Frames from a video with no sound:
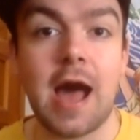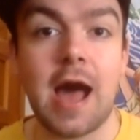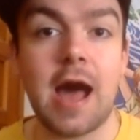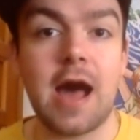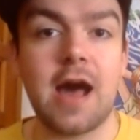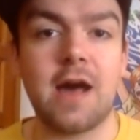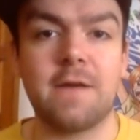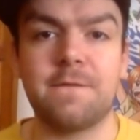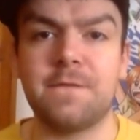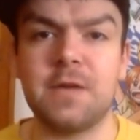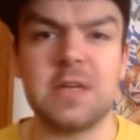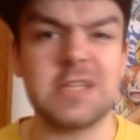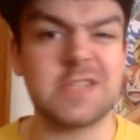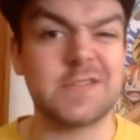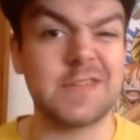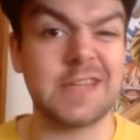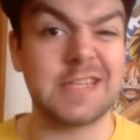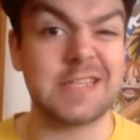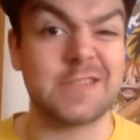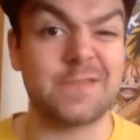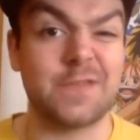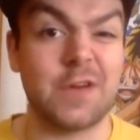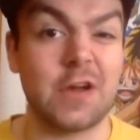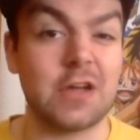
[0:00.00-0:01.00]
First
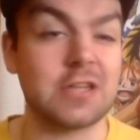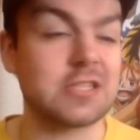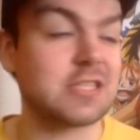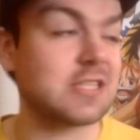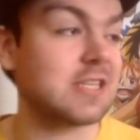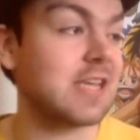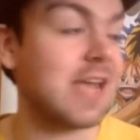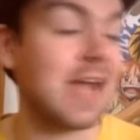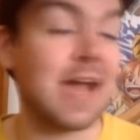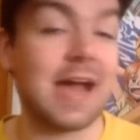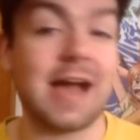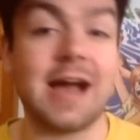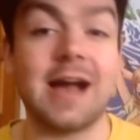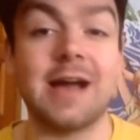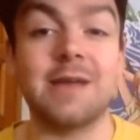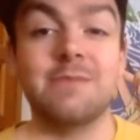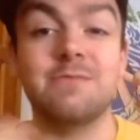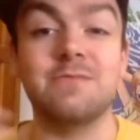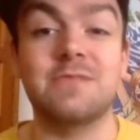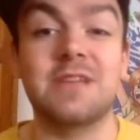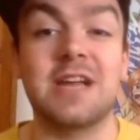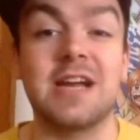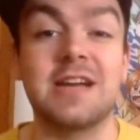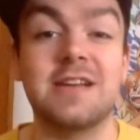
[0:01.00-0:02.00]
things first, yeah,
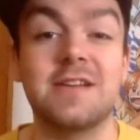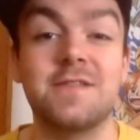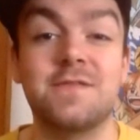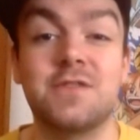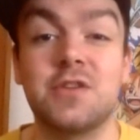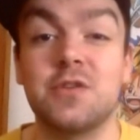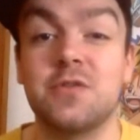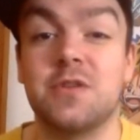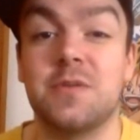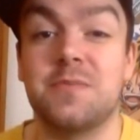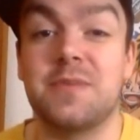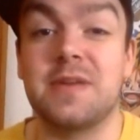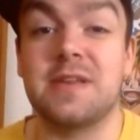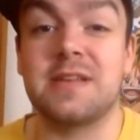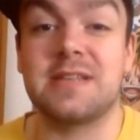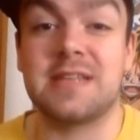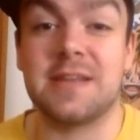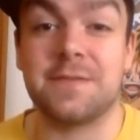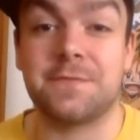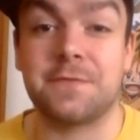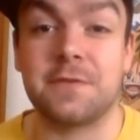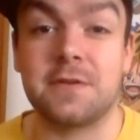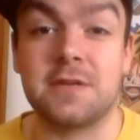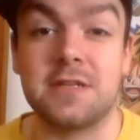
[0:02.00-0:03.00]
I'm kind of doing a bit
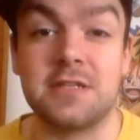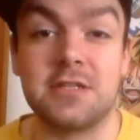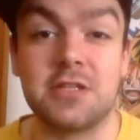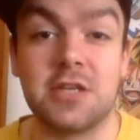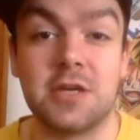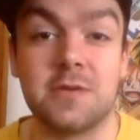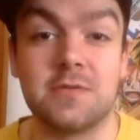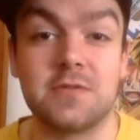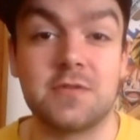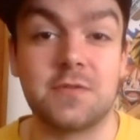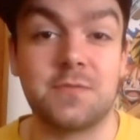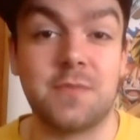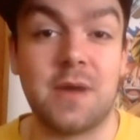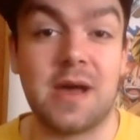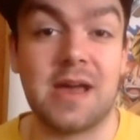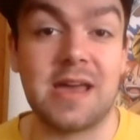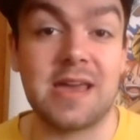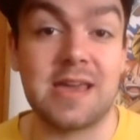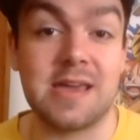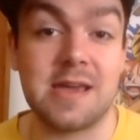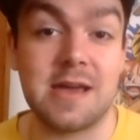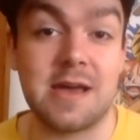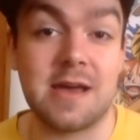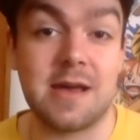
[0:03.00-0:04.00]
different in terms of
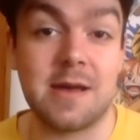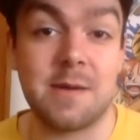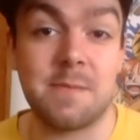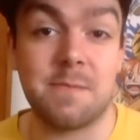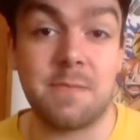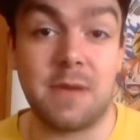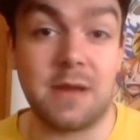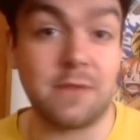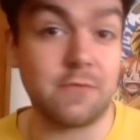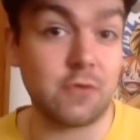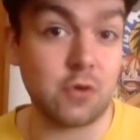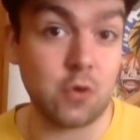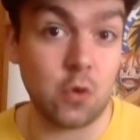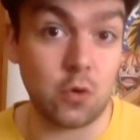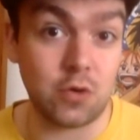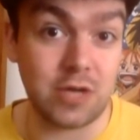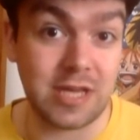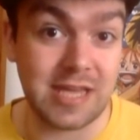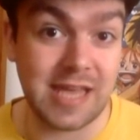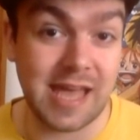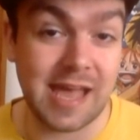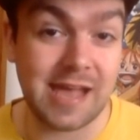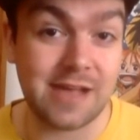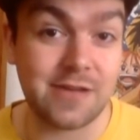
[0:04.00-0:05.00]
my
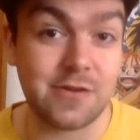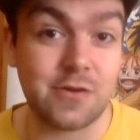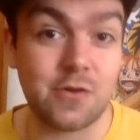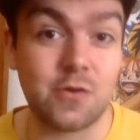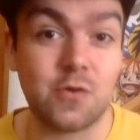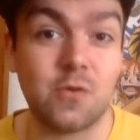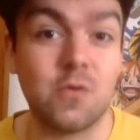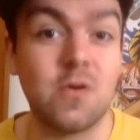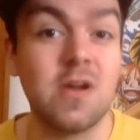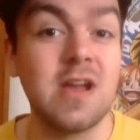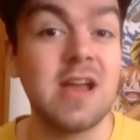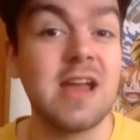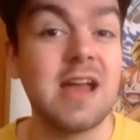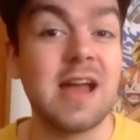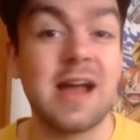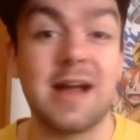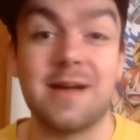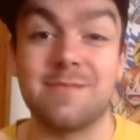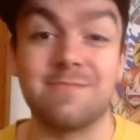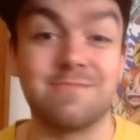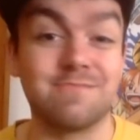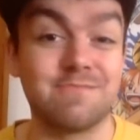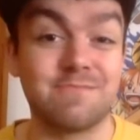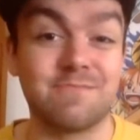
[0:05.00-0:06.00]
recording angle.
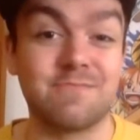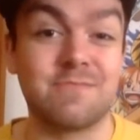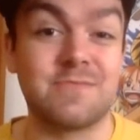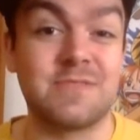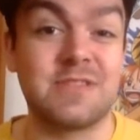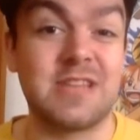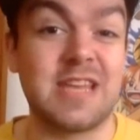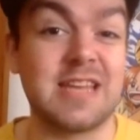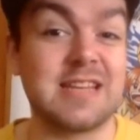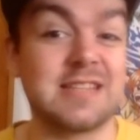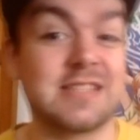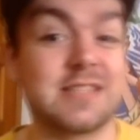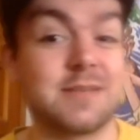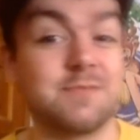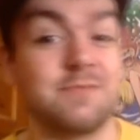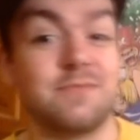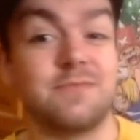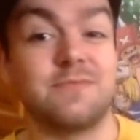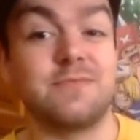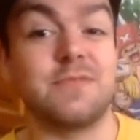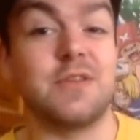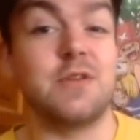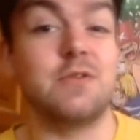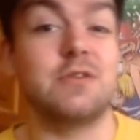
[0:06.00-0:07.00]
I'm getting
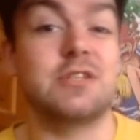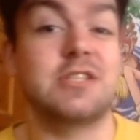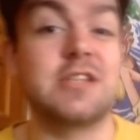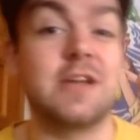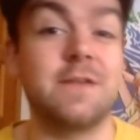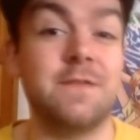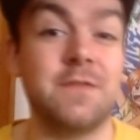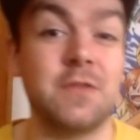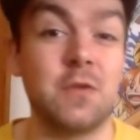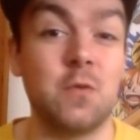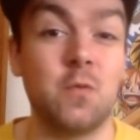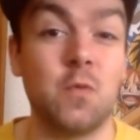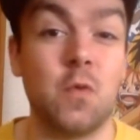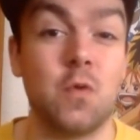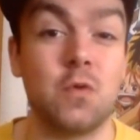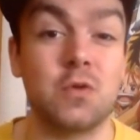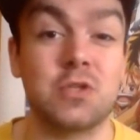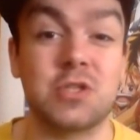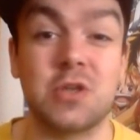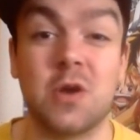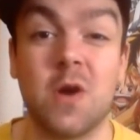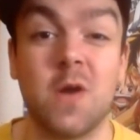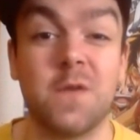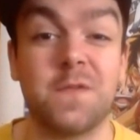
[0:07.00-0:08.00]
some new stuff for the
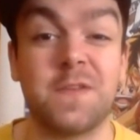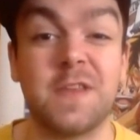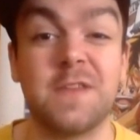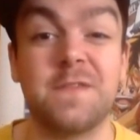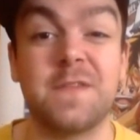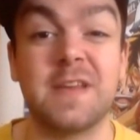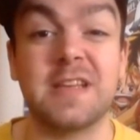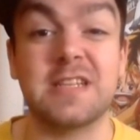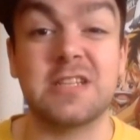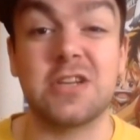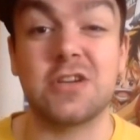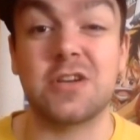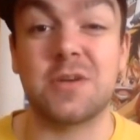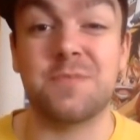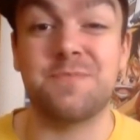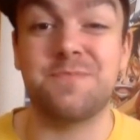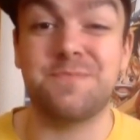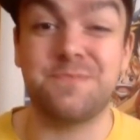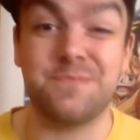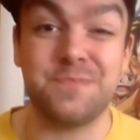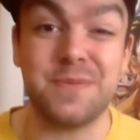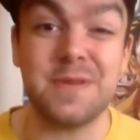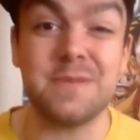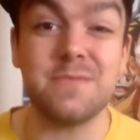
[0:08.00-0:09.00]
wall, so hopefully things look a
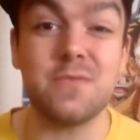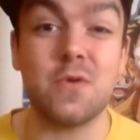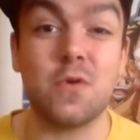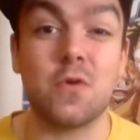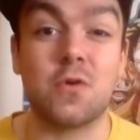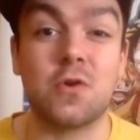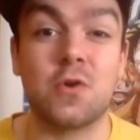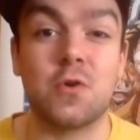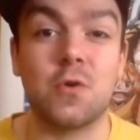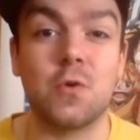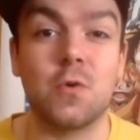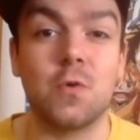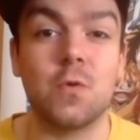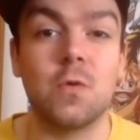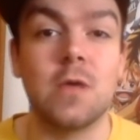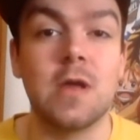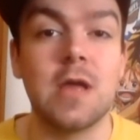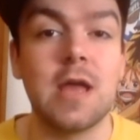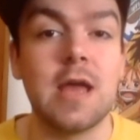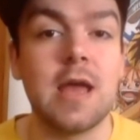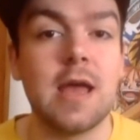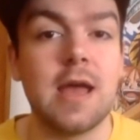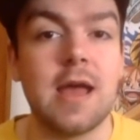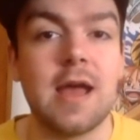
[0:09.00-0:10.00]
bit more cool.
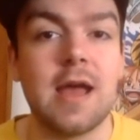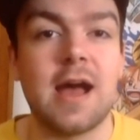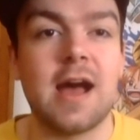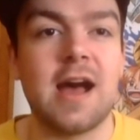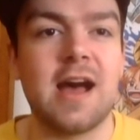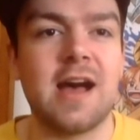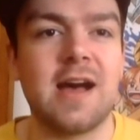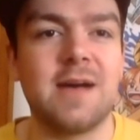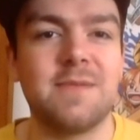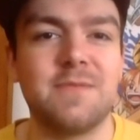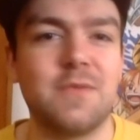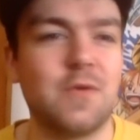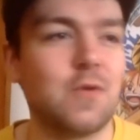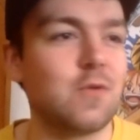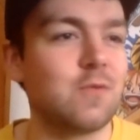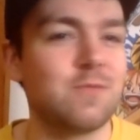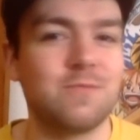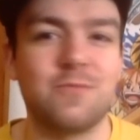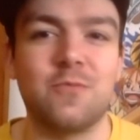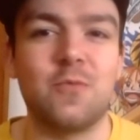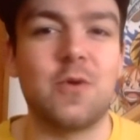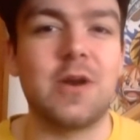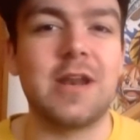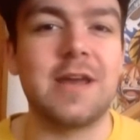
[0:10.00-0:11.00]

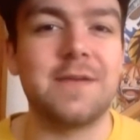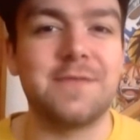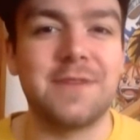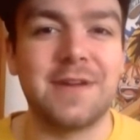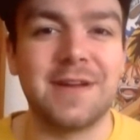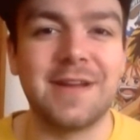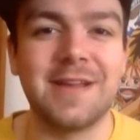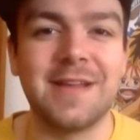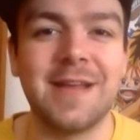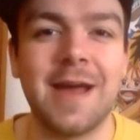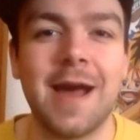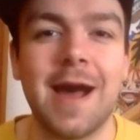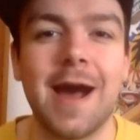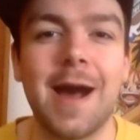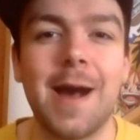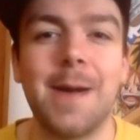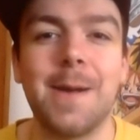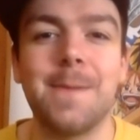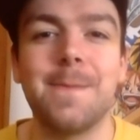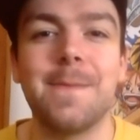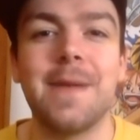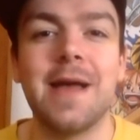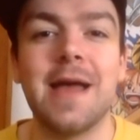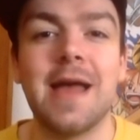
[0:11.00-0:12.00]
Or
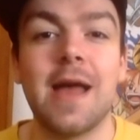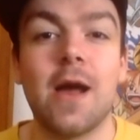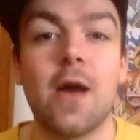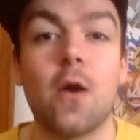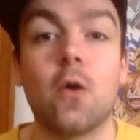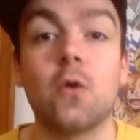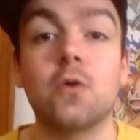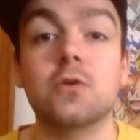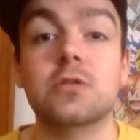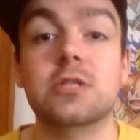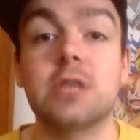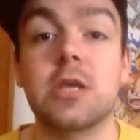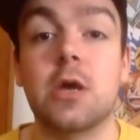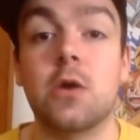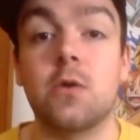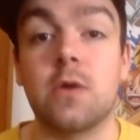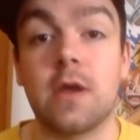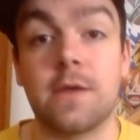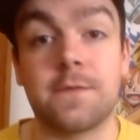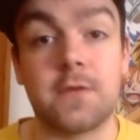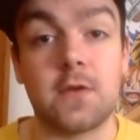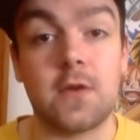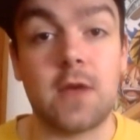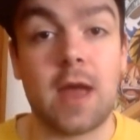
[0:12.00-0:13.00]
whatever. Also,
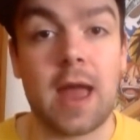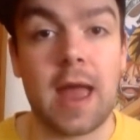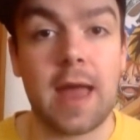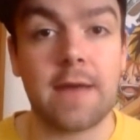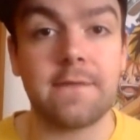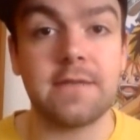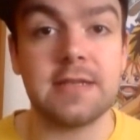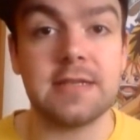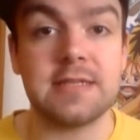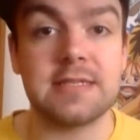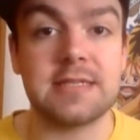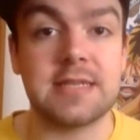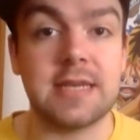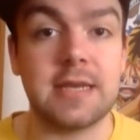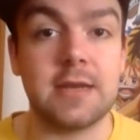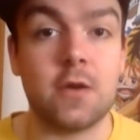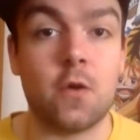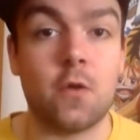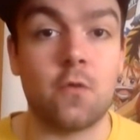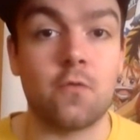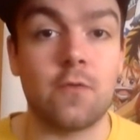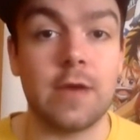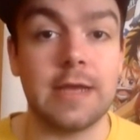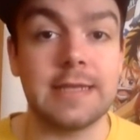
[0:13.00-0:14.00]
if you haven't
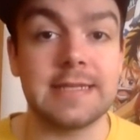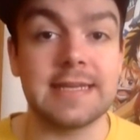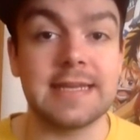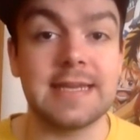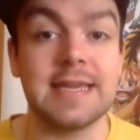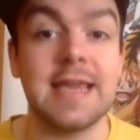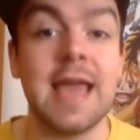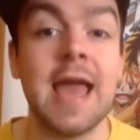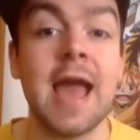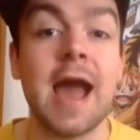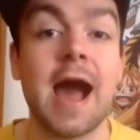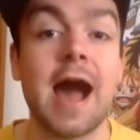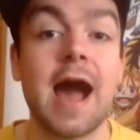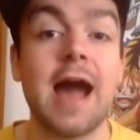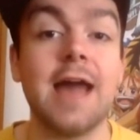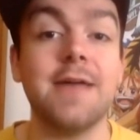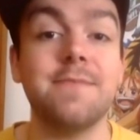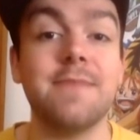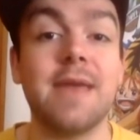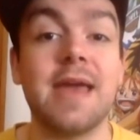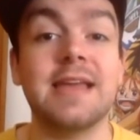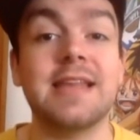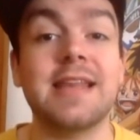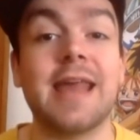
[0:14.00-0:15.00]
seen already,
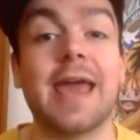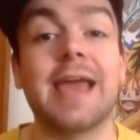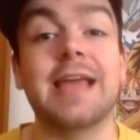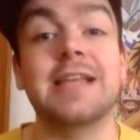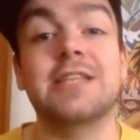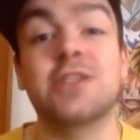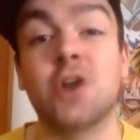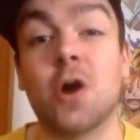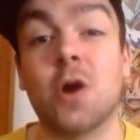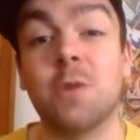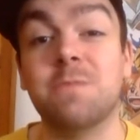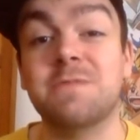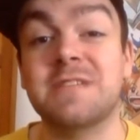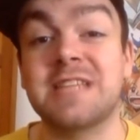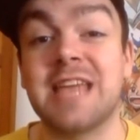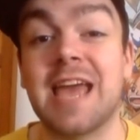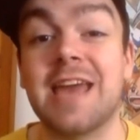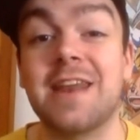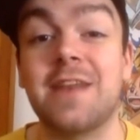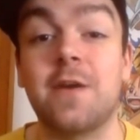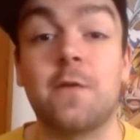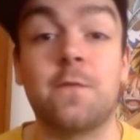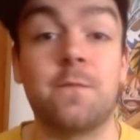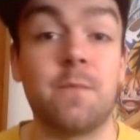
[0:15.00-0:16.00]
I made a top
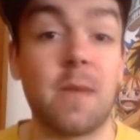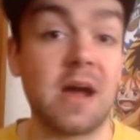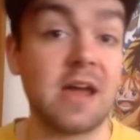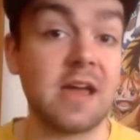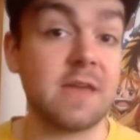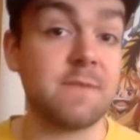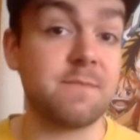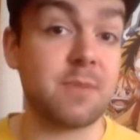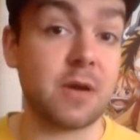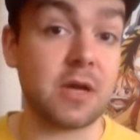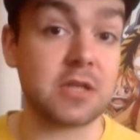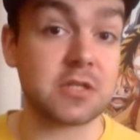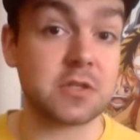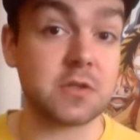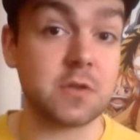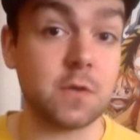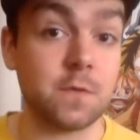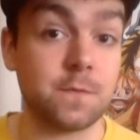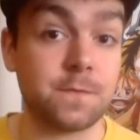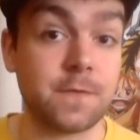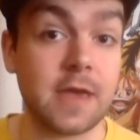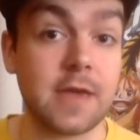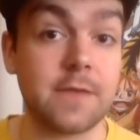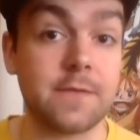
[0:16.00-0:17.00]
10 of my
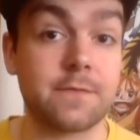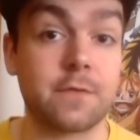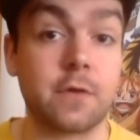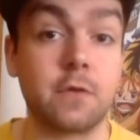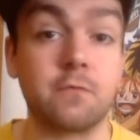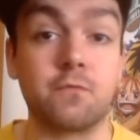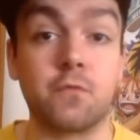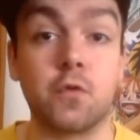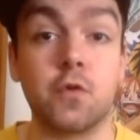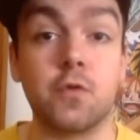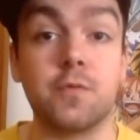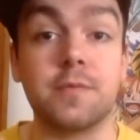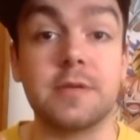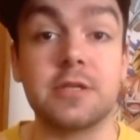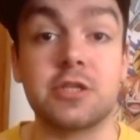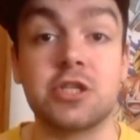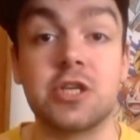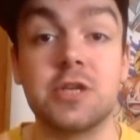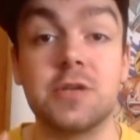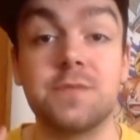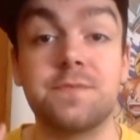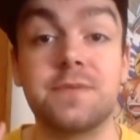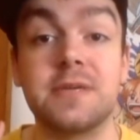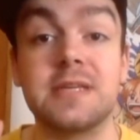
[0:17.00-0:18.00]
personal favorite RWBY
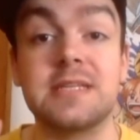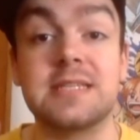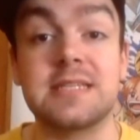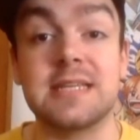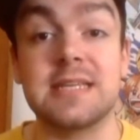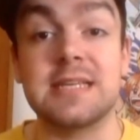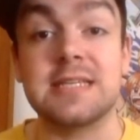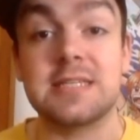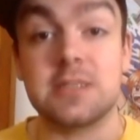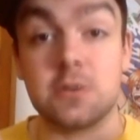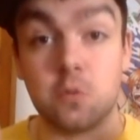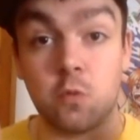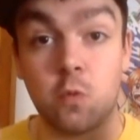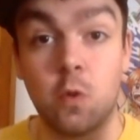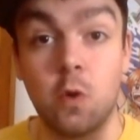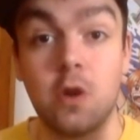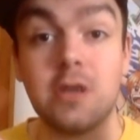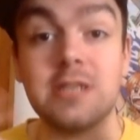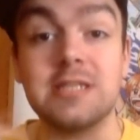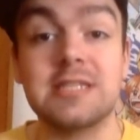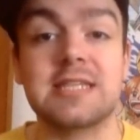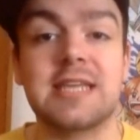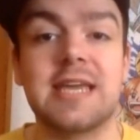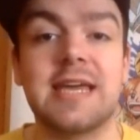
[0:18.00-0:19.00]
Chibi season
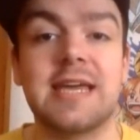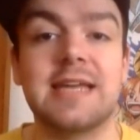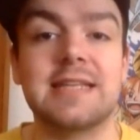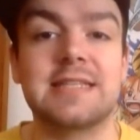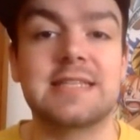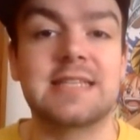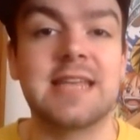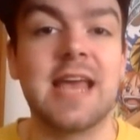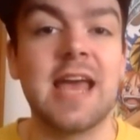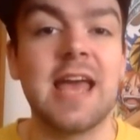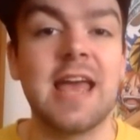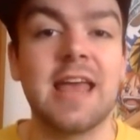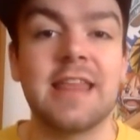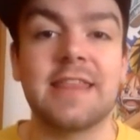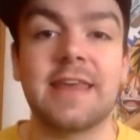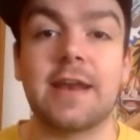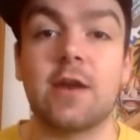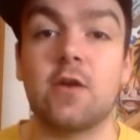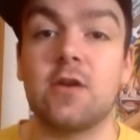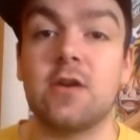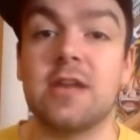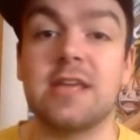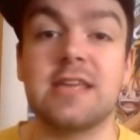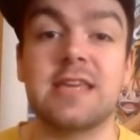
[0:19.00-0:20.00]
1 skits
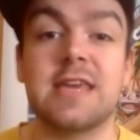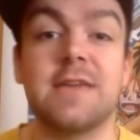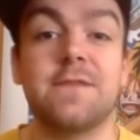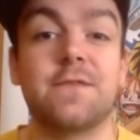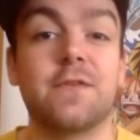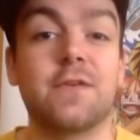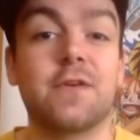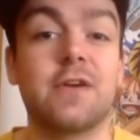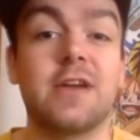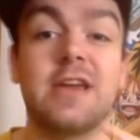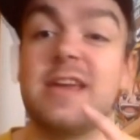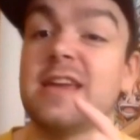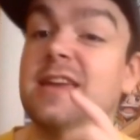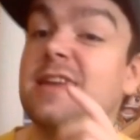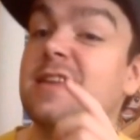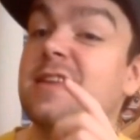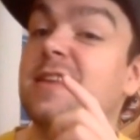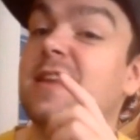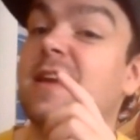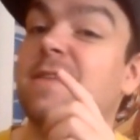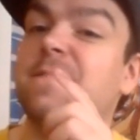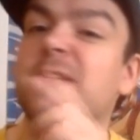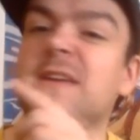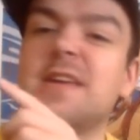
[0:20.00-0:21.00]
that I'll link either
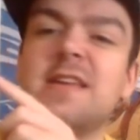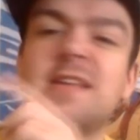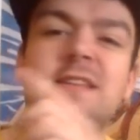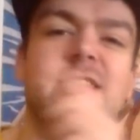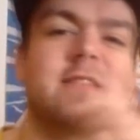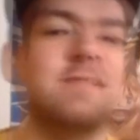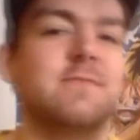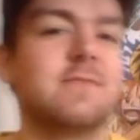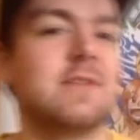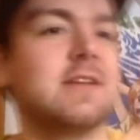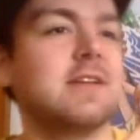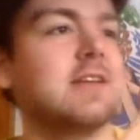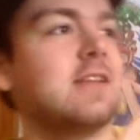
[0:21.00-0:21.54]
in, I think,